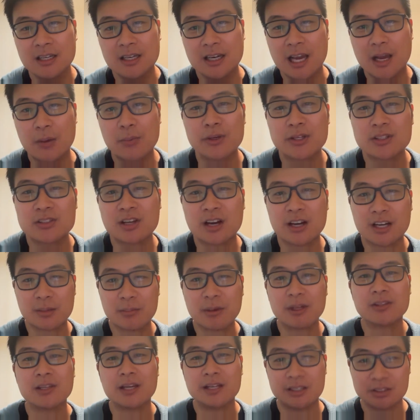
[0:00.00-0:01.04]
and we can talk
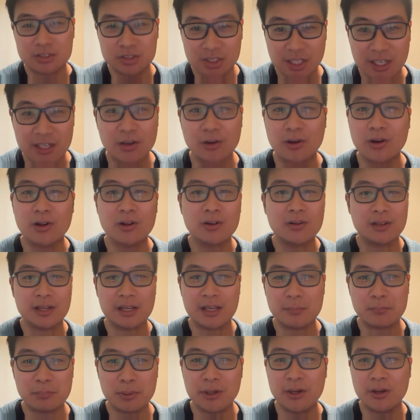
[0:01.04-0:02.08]
about that in general,
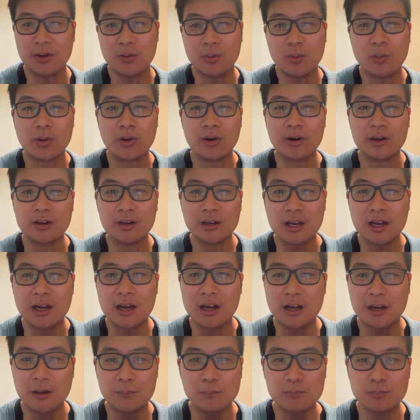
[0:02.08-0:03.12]
but
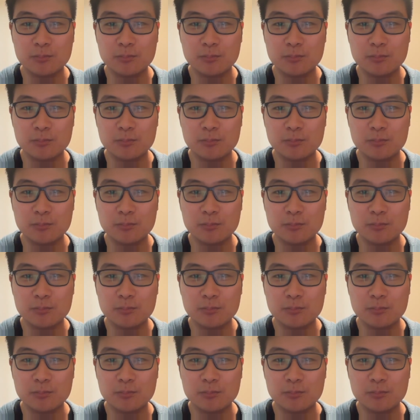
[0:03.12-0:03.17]
or